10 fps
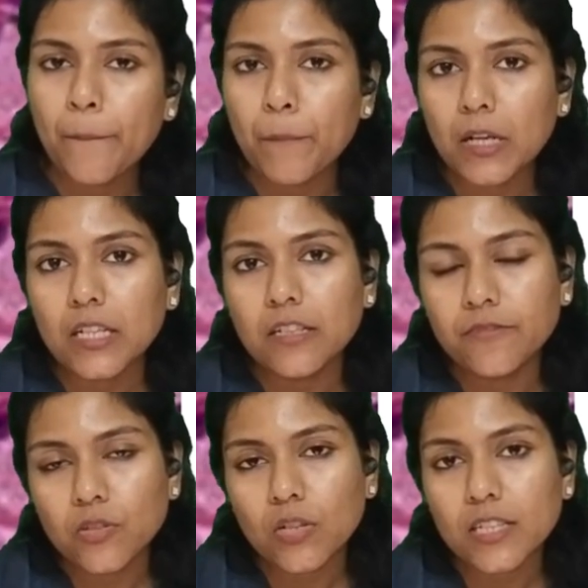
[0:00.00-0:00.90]
But in
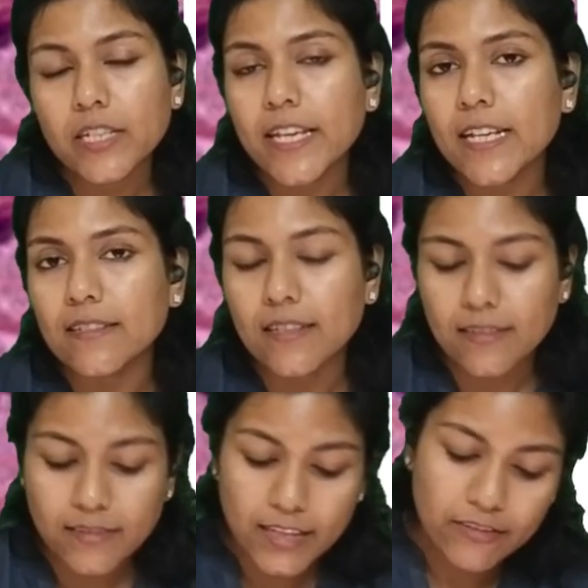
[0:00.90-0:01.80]
few other
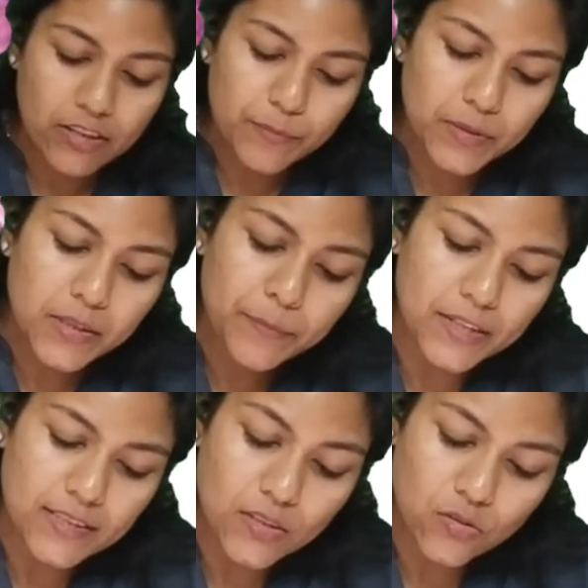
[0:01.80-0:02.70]
cases, there will be
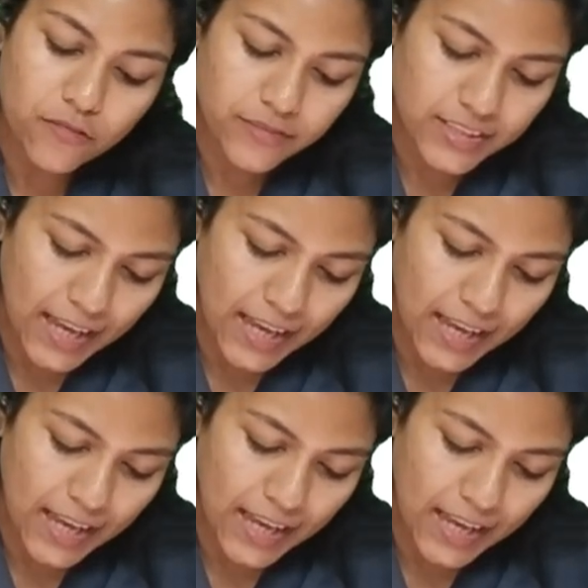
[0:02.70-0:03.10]
presence of